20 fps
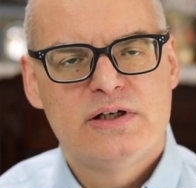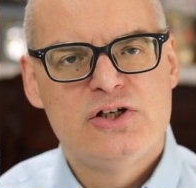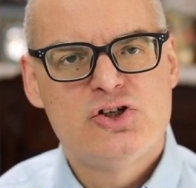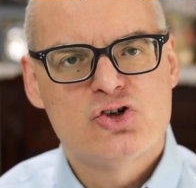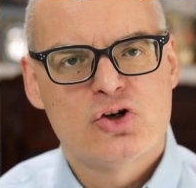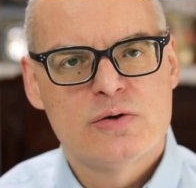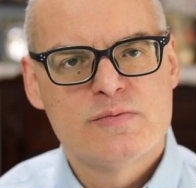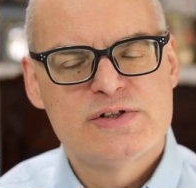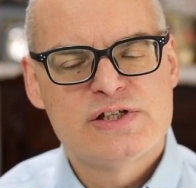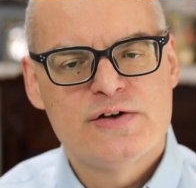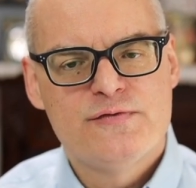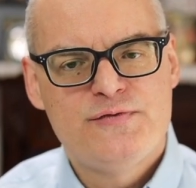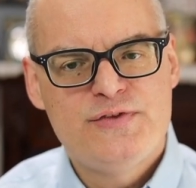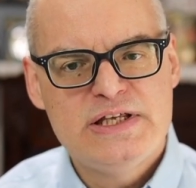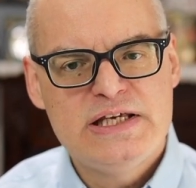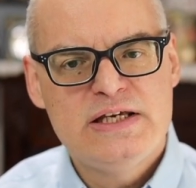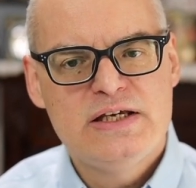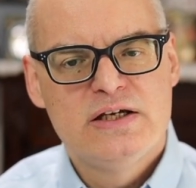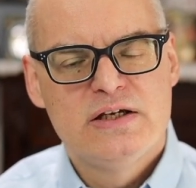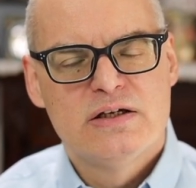in terms of
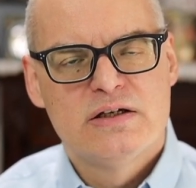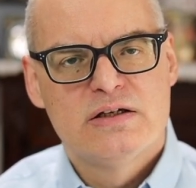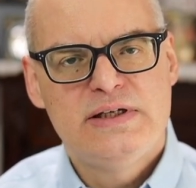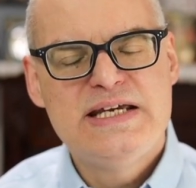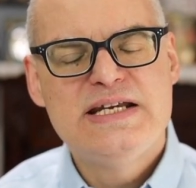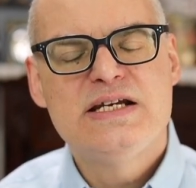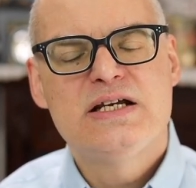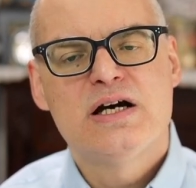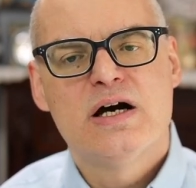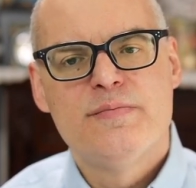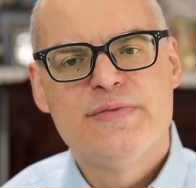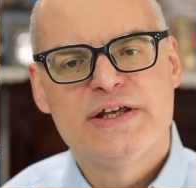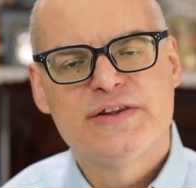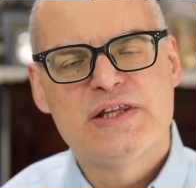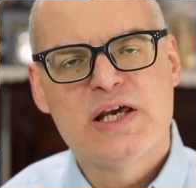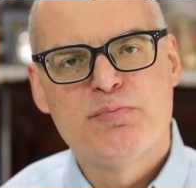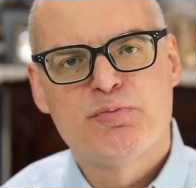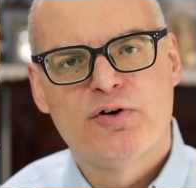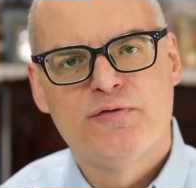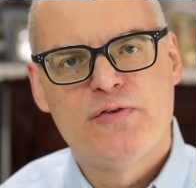the income that
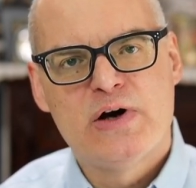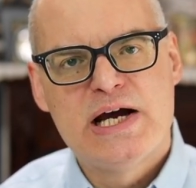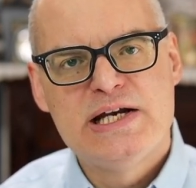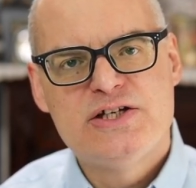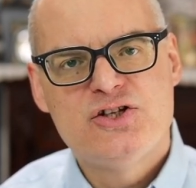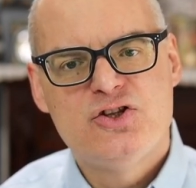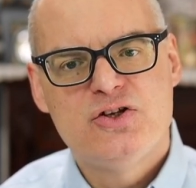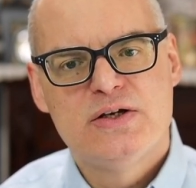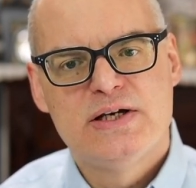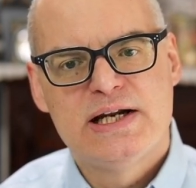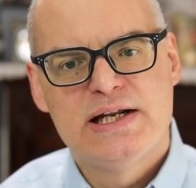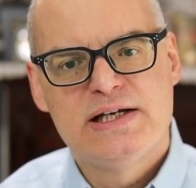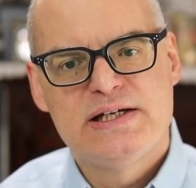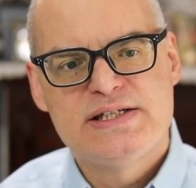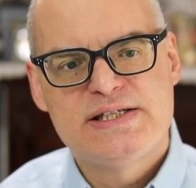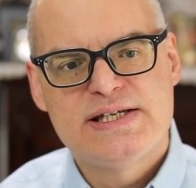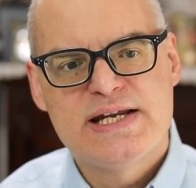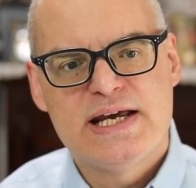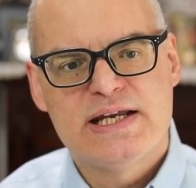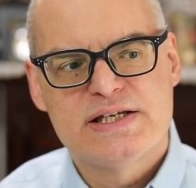they provide to the
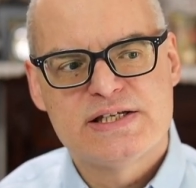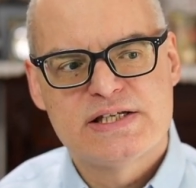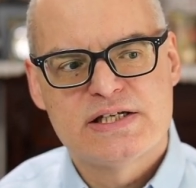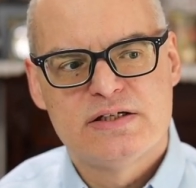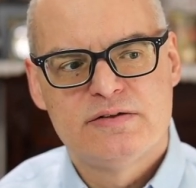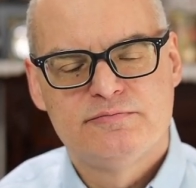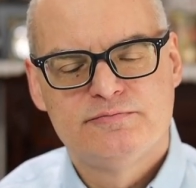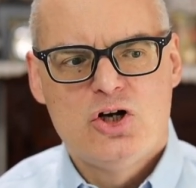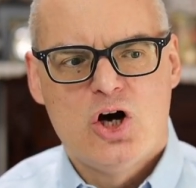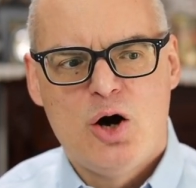United States.